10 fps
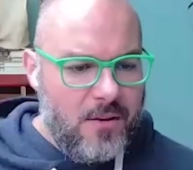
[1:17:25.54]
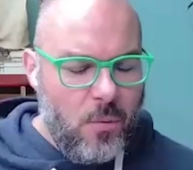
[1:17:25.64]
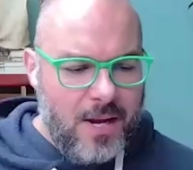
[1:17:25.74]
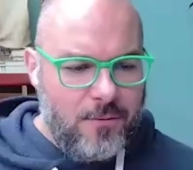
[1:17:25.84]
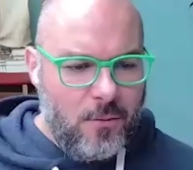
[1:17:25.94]

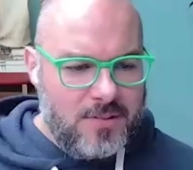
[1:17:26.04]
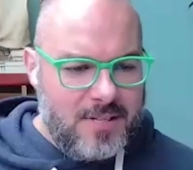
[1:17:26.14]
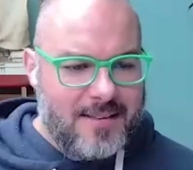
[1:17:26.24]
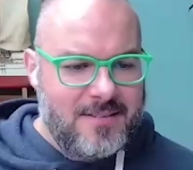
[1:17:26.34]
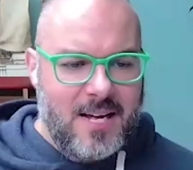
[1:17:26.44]
Wake Forest
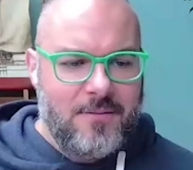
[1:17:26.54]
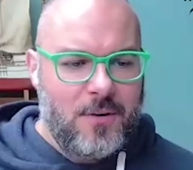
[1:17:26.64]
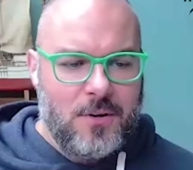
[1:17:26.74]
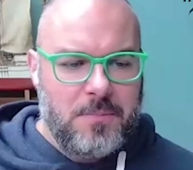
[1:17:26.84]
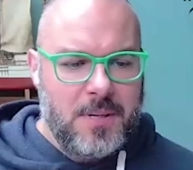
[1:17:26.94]
at
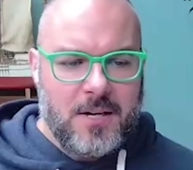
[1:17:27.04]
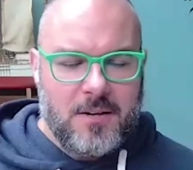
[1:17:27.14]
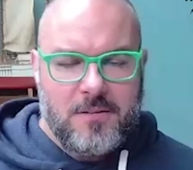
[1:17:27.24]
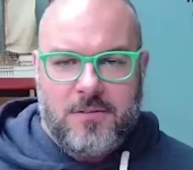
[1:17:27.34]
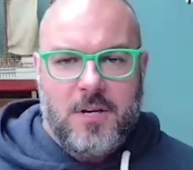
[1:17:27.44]
Stanford
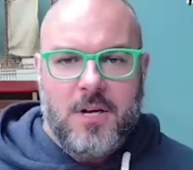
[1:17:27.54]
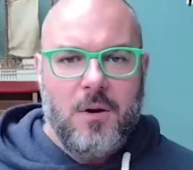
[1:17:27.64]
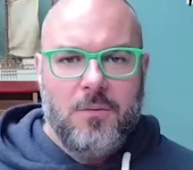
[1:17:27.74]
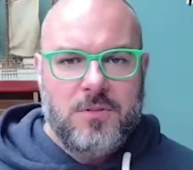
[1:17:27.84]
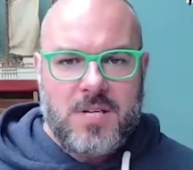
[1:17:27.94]
because,
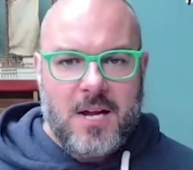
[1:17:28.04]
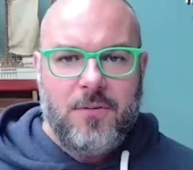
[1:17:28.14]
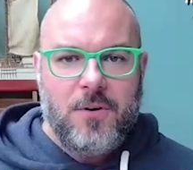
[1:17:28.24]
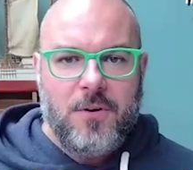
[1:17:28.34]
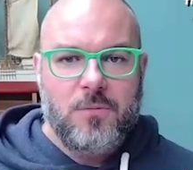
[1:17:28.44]

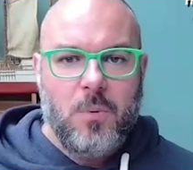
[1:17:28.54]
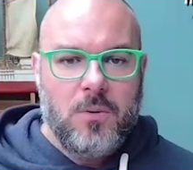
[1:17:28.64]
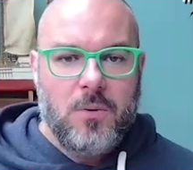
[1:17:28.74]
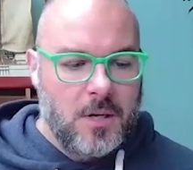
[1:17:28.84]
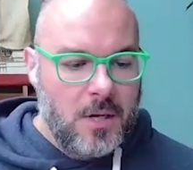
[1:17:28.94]
Stanford is
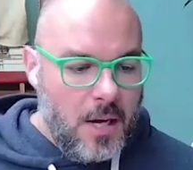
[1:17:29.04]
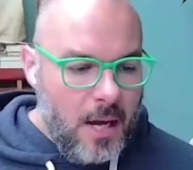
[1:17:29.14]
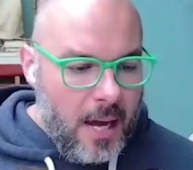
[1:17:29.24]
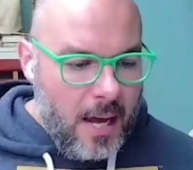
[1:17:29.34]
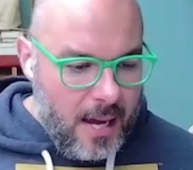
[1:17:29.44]
woke.
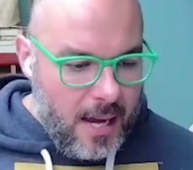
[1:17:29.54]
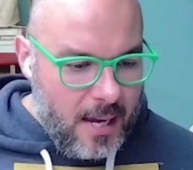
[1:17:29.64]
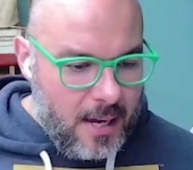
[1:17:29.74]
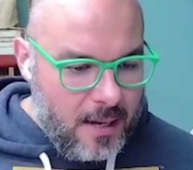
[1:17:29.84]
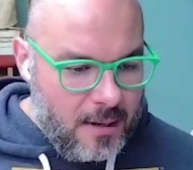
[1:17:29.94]

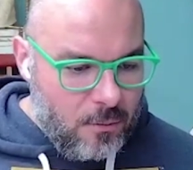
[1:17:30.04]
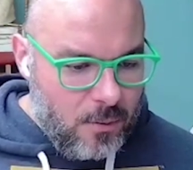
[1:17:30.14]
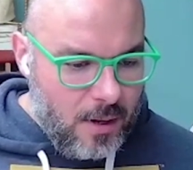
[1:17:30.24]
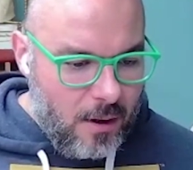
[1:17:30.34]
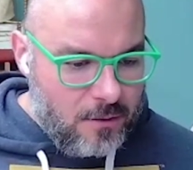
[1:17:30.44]
And
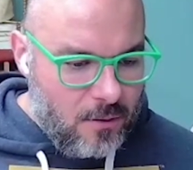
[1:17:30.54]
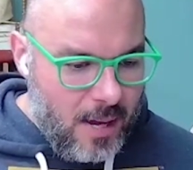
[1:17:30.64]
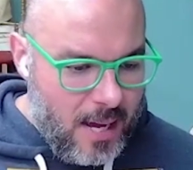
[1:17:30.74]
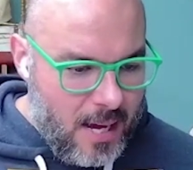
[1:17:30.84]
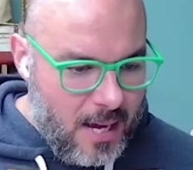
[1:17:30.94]
we also
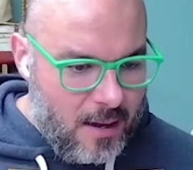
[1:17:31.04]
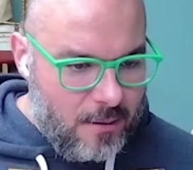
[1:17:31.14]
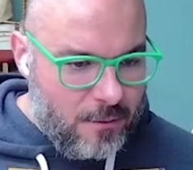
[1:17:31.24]
have